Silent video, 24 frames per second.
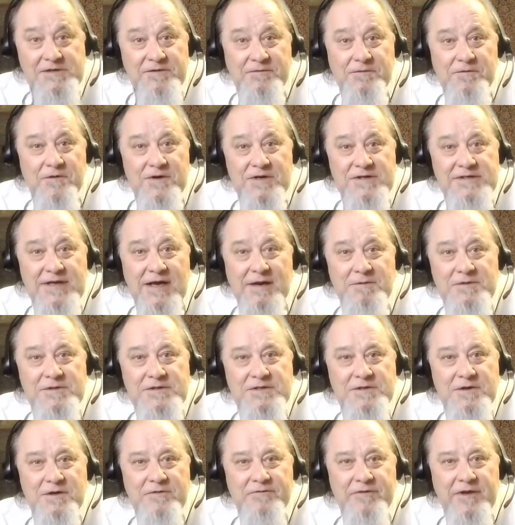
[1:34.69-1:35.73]
Of course, I was
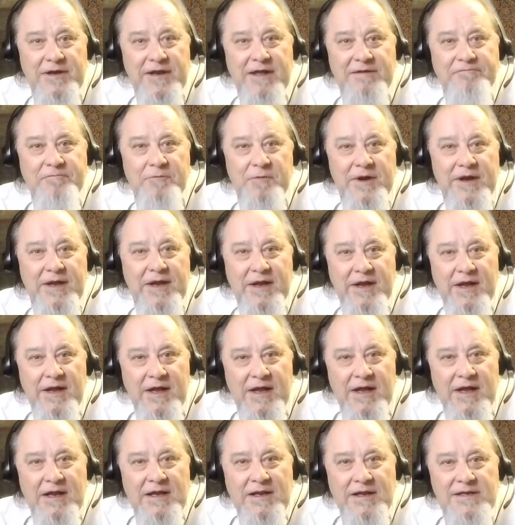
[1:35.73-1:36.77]
sort of a left wing,
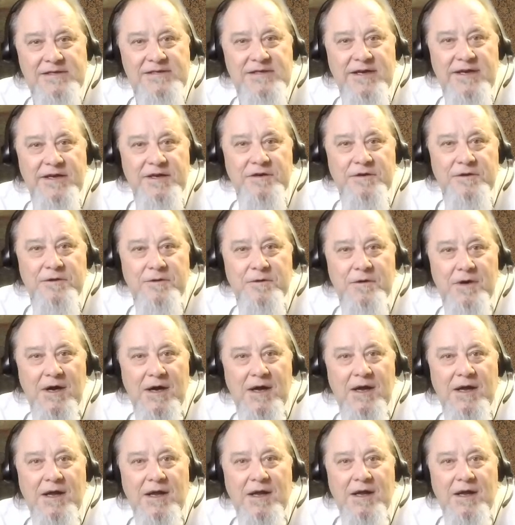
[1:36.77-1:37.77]
listening to